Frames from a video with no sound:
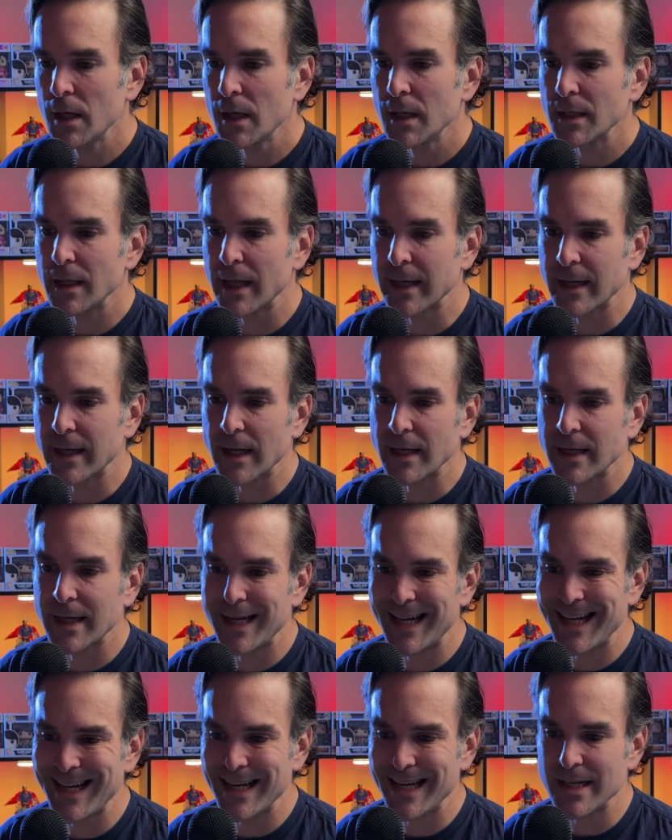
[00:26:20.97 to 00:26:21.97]
like
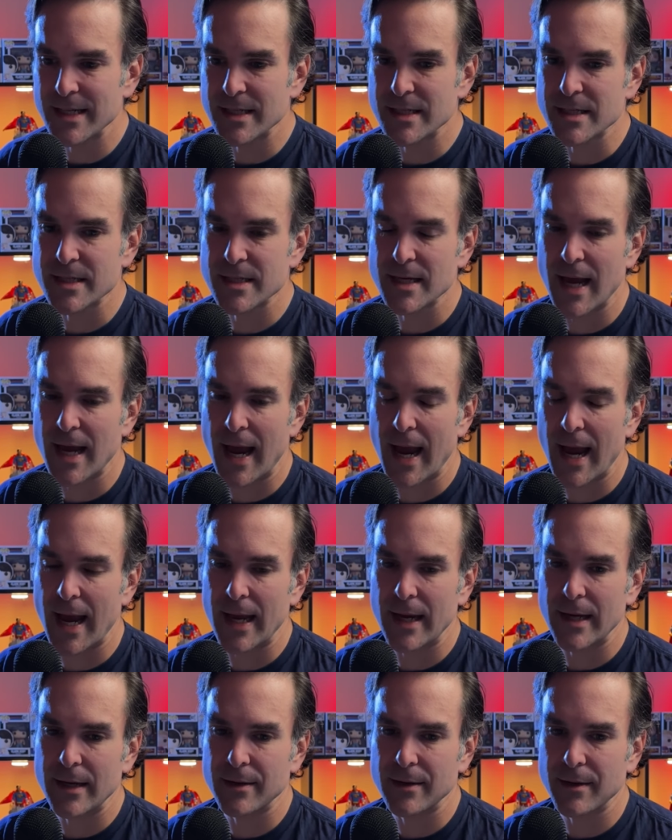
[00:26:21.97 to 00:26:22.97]
keys
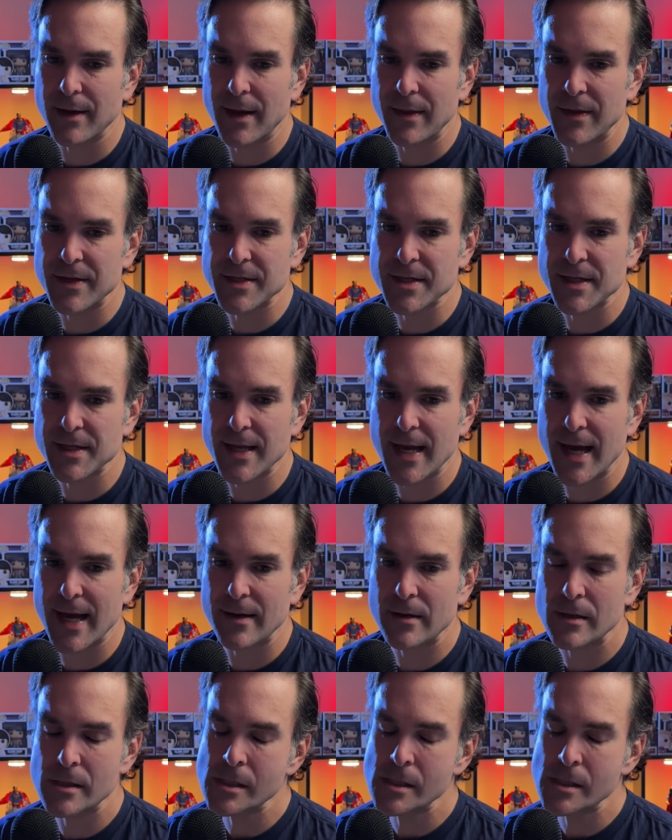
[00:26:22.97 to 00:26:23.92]
and this and that,